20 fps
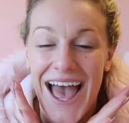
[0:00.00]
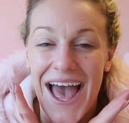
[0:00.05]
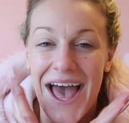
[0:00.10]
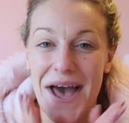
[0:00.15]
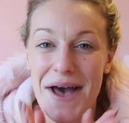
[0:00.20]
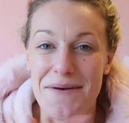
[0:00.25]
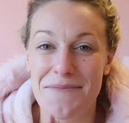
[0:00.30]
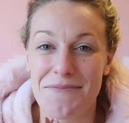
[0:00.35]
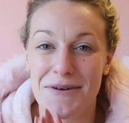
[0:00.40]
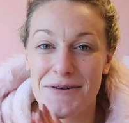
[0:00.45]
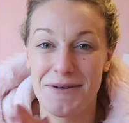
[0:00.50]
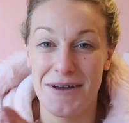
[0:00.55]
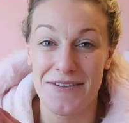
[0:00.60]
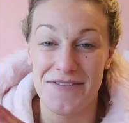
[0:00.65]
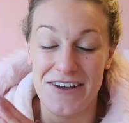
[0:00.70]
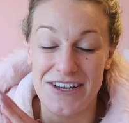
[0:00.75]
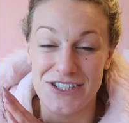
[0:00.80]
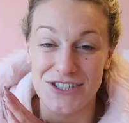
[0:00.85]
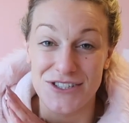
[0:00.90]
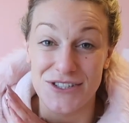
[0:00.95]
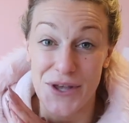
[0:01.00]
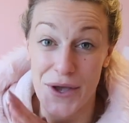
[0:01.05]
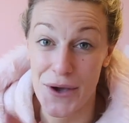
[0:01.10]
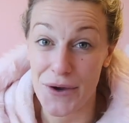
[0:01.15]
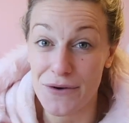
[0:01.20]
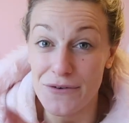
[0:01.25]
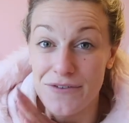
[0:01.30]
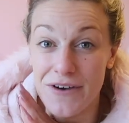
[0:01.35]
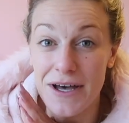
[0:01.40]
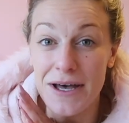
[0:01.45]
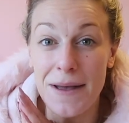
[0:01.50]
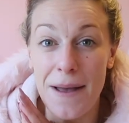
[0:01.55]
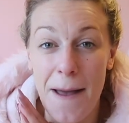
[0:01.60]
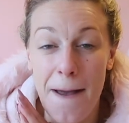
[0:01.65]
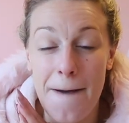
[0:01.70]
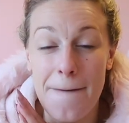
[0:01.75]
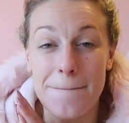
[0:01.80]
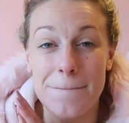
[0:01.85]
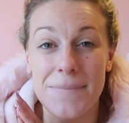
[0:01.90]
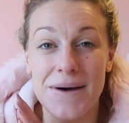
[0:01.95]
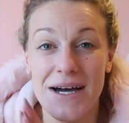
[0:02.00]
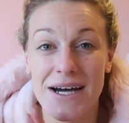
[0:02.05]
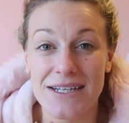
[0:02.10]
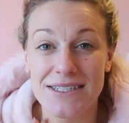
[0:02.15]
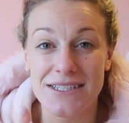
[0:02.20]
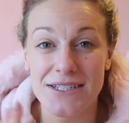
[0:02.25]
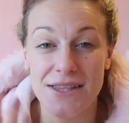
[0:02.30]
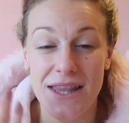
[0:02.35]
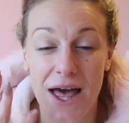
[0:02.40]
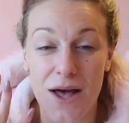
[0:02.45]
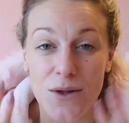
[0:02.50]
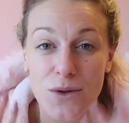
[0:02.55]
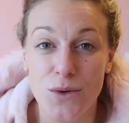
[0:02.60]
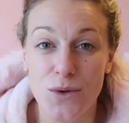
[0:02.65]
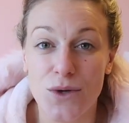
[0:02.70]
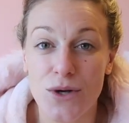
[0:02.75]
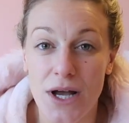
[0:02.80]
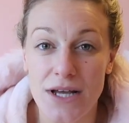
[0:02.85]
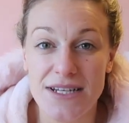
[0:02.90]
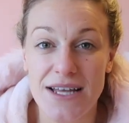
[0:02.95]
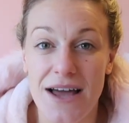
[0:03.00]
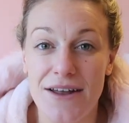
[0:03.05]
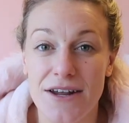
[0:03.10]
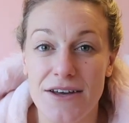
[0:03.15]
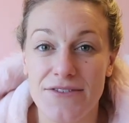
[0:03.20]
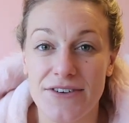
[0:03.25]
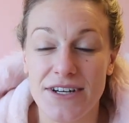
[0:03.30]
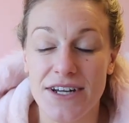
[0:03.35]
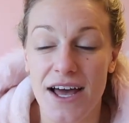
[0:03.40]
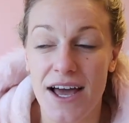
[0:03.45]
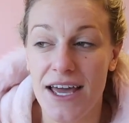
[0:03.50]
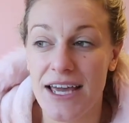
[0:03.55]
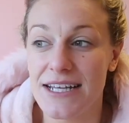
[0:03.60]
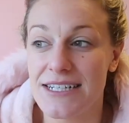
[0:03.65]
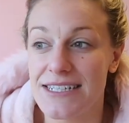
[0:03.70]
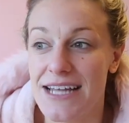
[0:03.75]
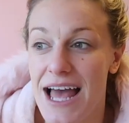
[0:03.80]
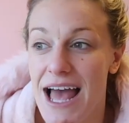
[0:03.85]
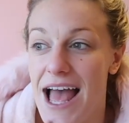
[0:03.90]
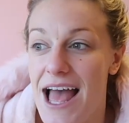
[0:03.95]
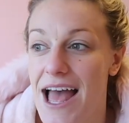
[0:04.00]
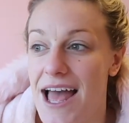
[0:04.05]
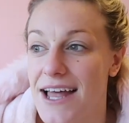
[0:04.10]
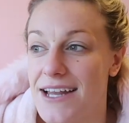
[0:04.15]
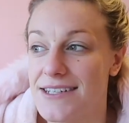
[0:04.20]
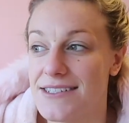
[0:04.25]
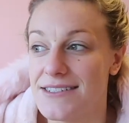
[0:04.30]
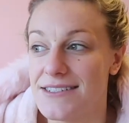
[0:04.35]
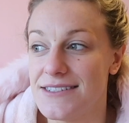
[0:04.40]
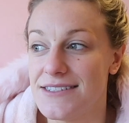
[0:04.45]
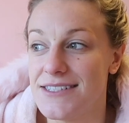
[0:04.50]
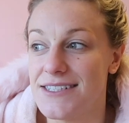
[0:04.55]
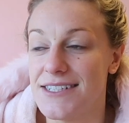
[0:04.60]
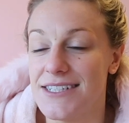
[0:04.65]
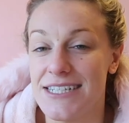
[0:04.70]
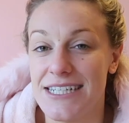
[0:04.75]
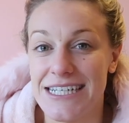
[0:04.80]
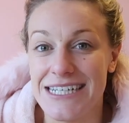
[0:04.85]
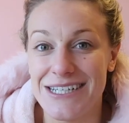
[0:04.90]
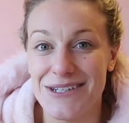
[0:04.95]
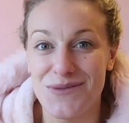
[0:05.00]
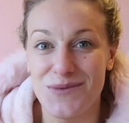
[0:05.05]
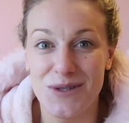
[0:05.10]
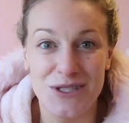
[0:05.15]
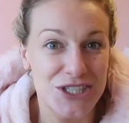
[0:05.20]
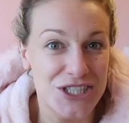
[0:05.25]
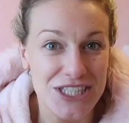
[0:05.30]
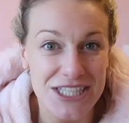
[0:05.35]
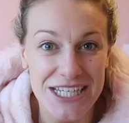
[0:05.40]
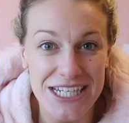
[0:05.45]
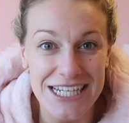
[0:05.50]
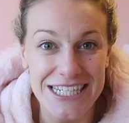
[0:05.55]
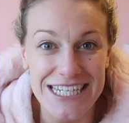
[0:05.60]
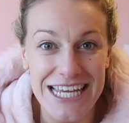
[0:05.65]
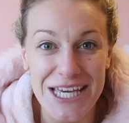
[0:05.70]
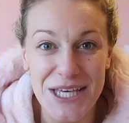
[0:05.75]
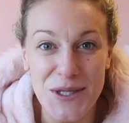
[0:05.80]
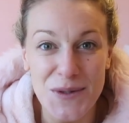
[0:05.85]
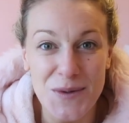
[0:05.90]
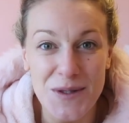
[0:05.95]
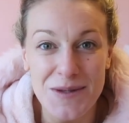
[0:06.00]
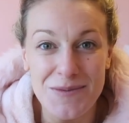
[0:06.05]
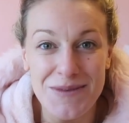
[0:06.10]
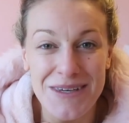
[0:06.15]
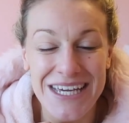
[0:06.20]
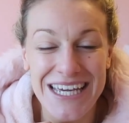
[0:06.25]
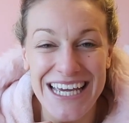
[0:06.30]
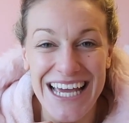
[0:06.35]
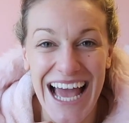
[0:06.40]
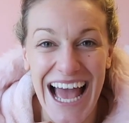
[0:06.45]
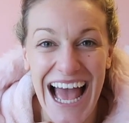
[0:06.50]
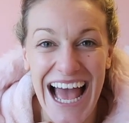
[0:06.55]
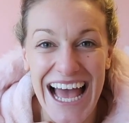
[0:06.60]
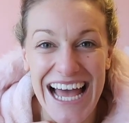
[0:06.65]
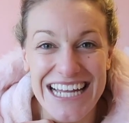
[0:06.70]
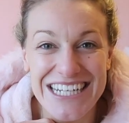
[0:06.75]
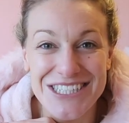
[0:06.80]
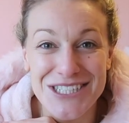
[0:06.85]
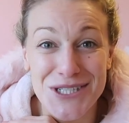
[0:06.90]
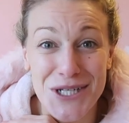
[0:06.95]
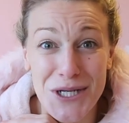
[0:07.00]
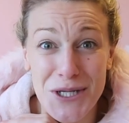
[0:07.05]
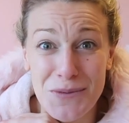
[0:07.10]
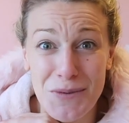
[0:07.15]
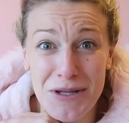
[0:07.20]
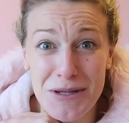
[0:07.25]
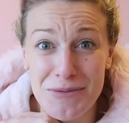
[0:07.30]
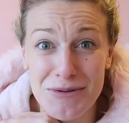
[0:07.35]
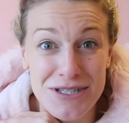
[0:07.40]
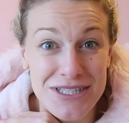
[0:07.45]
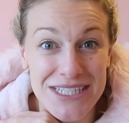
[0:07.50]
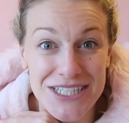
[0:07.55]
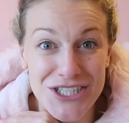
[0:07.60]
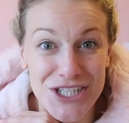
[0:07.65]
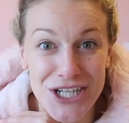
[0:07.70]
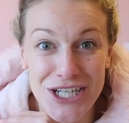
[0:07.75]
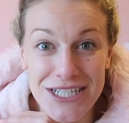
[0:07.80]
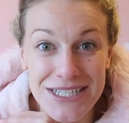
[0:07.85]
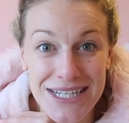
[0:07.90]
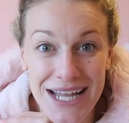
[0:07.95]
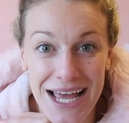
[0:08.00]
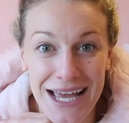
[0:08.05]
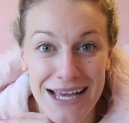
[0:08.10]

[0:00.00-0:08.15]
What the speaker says: when my facial's over, but that will all go down overnight, and we're just going to take you with me and show you what the procedure looks